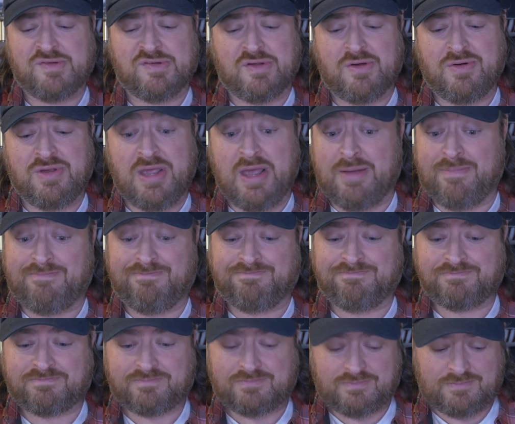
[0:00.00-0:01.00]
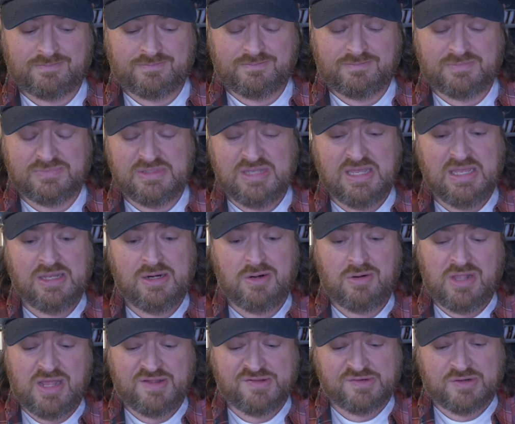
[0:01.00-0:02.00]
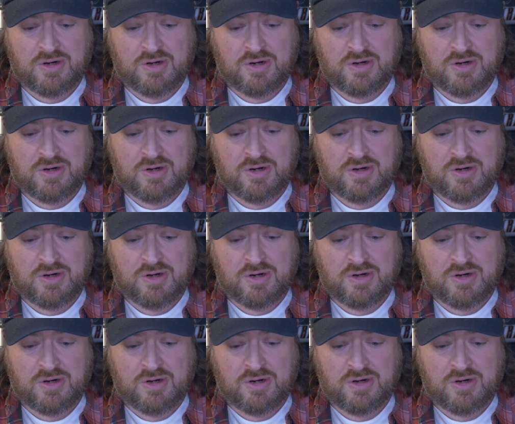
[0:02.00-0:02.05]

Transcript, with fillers: So yeah. And our last